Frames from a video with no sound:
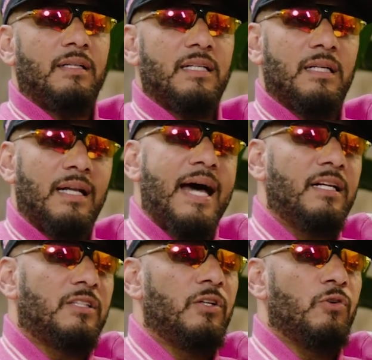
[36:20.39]
that's
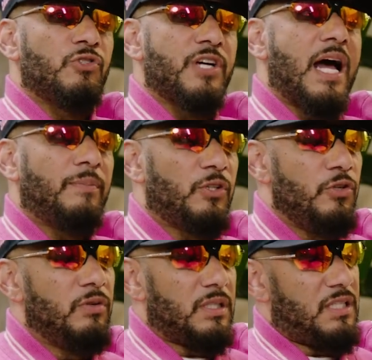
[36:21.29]
allotted to those jobs. So
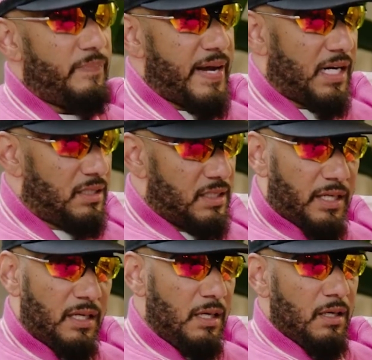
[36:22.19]
you could sit back and say,